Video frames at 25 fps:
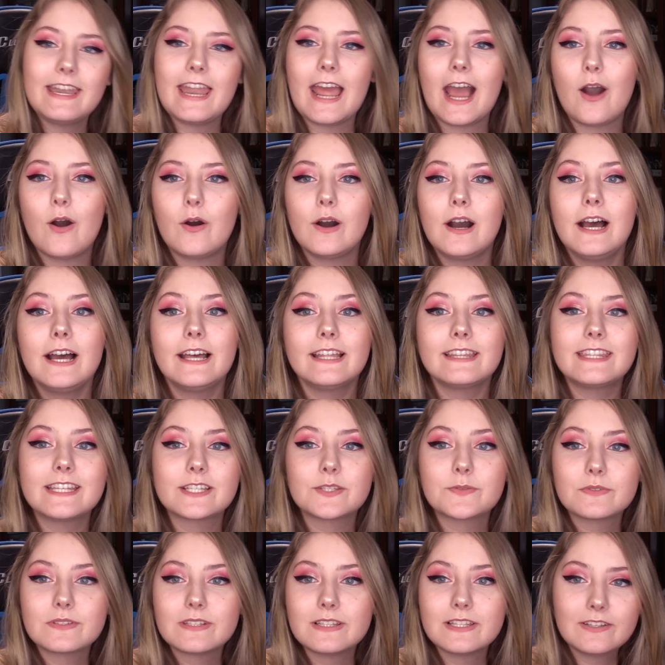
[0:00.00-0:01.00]
Now,
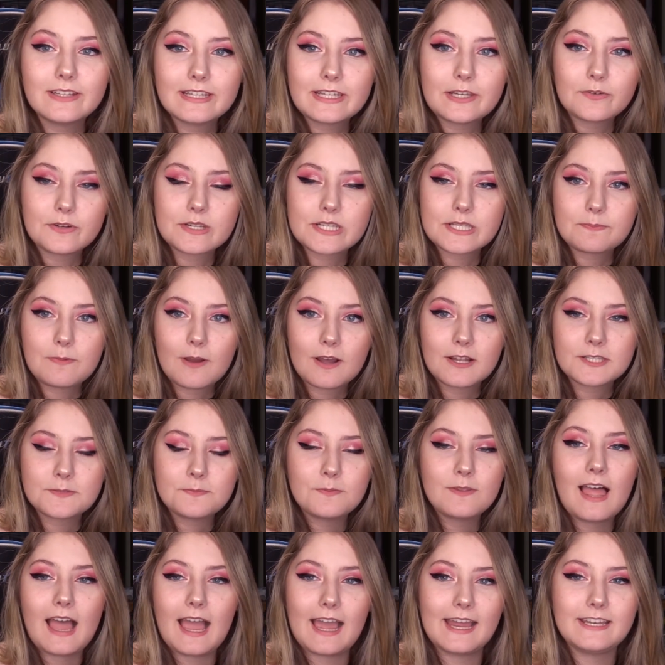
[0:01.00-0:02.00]
this was a little
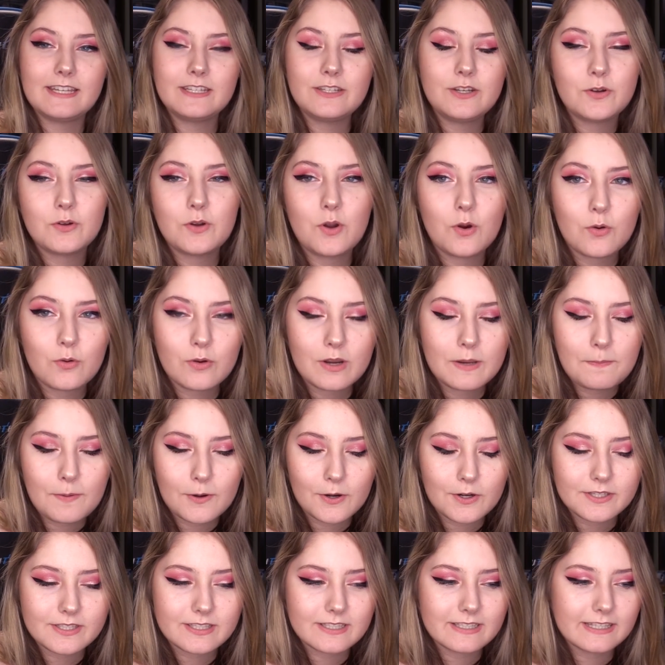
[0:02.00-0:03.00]
irresponsible. I didn't know Cory
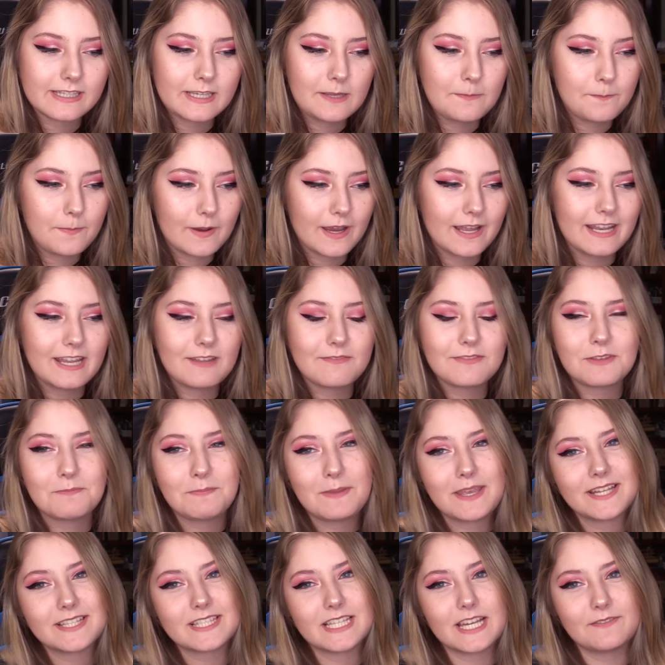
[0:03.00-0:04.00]
personally, but if the
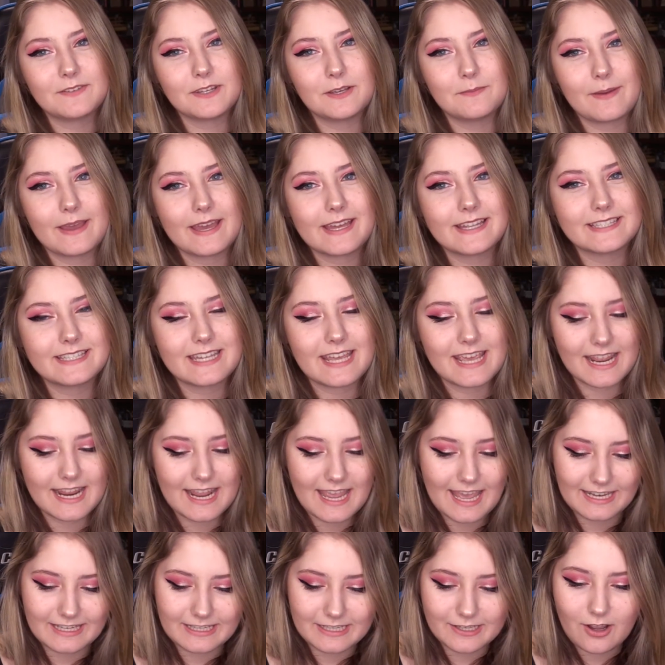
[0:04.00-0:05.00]
man's having a bad day
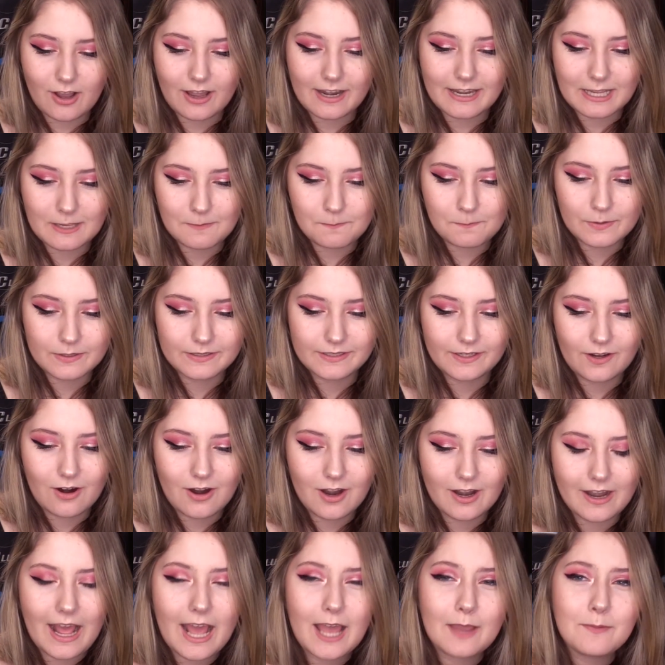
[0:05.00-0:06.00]
and he got hit pretty
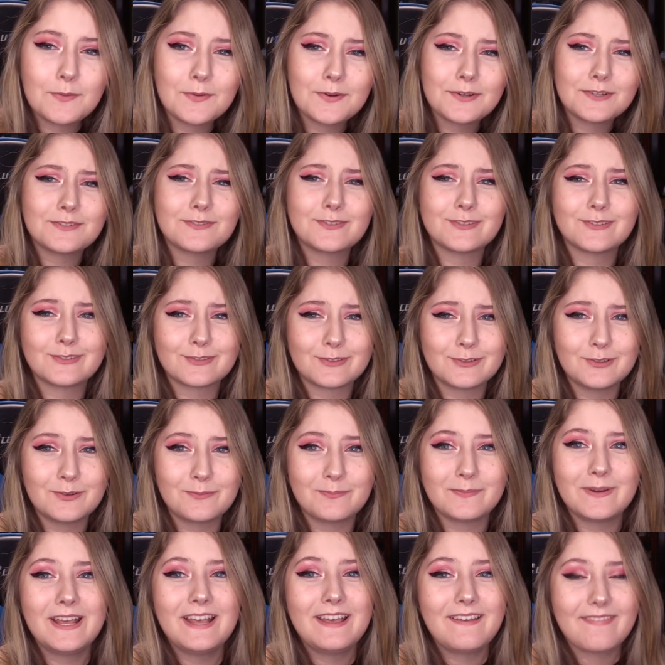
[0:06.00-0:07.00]
hard, I'm going to
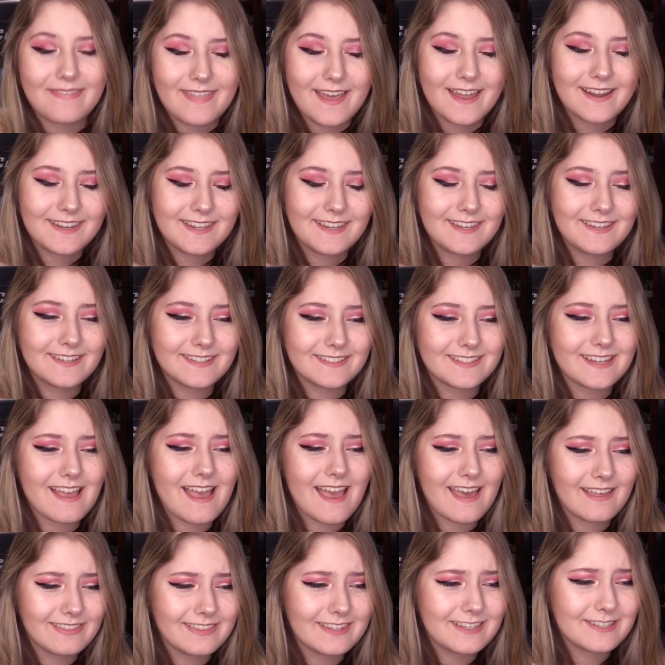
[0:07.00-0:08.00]
assume that he is
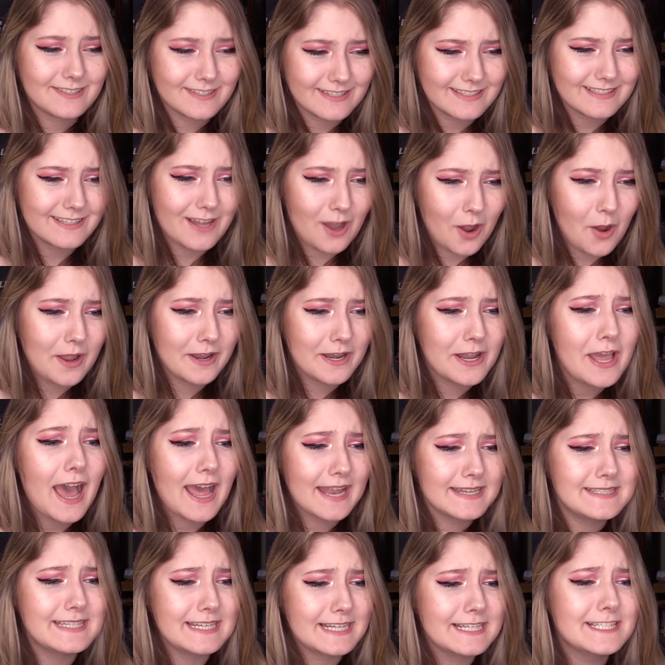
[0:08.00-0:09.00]
at least
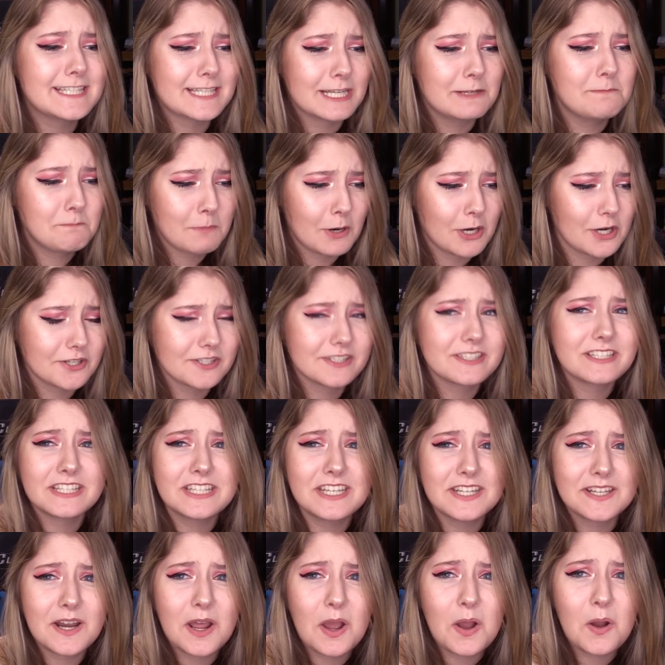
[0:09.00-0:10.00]
a decent
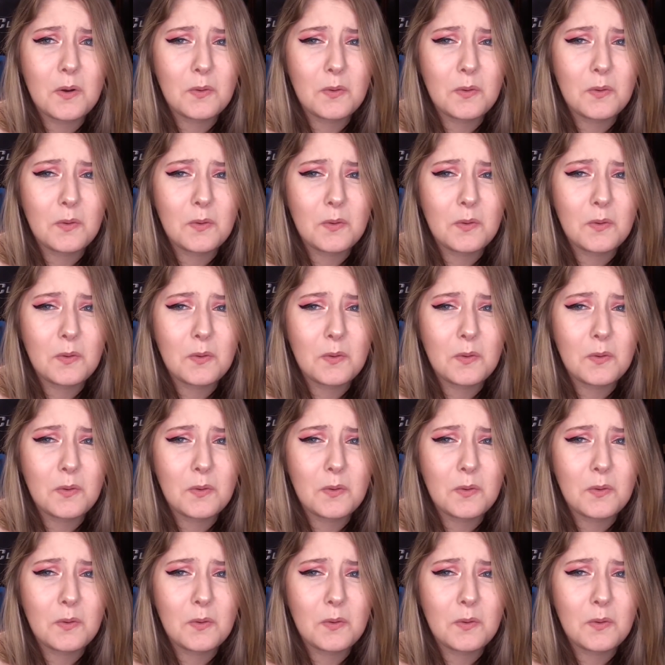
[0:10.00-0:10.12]
person,